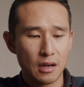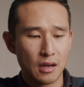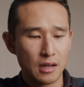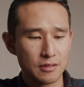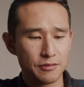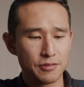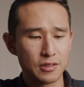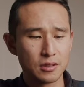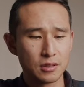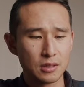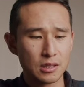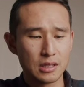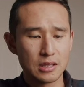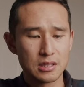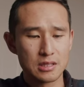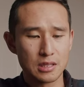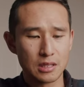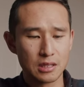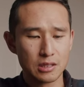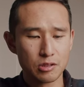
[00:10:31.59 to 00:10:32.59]
I feel that
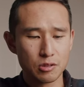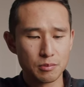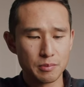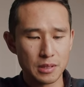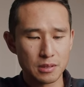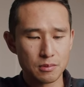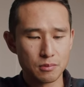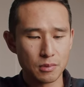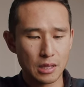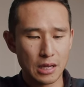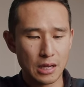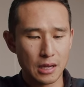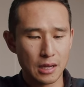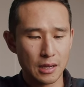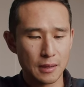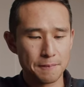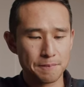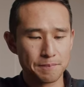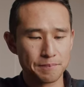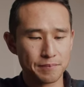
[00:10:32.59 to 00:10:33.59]
it's a little bit,
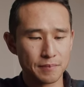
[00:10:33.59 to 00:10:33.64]
uh,